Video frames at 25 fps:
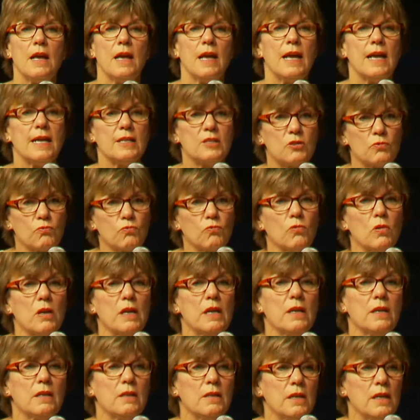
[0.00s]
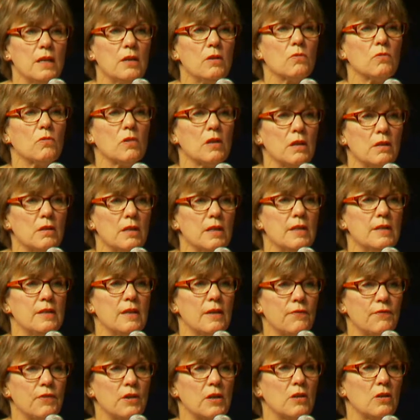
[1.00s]
It's really, really
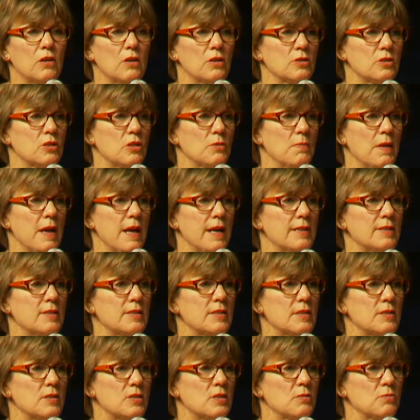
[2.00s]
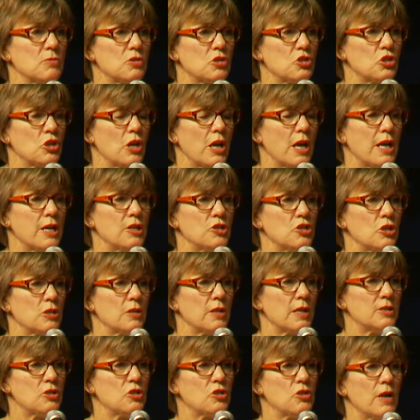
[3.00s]
difficult to make systems change
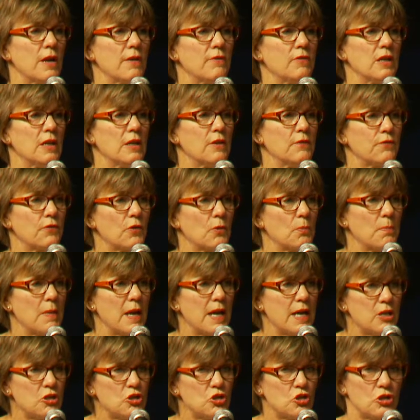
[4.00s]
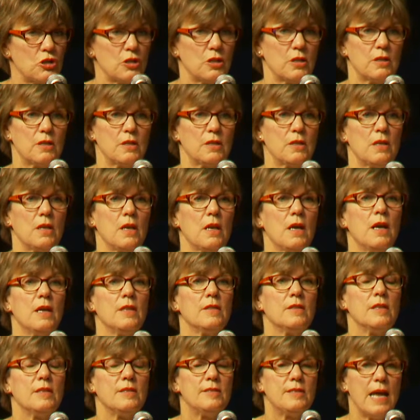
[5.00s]
unless you have the information,
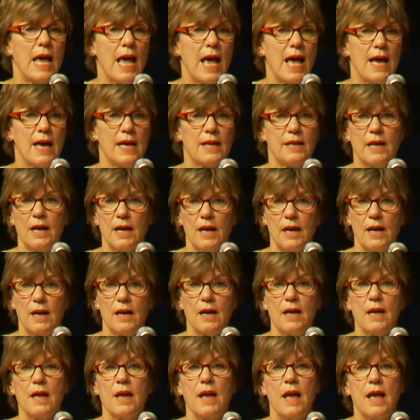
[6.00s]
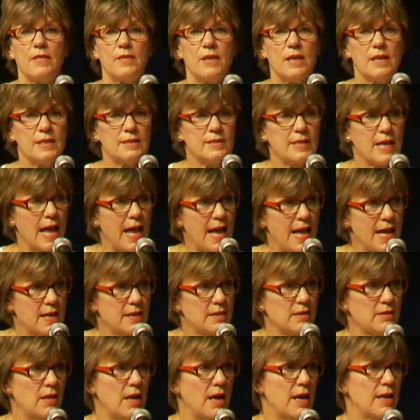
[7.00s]
the data, that it's
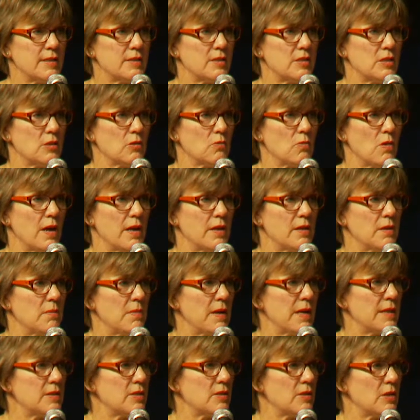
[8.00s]
analyzed in a way that makes it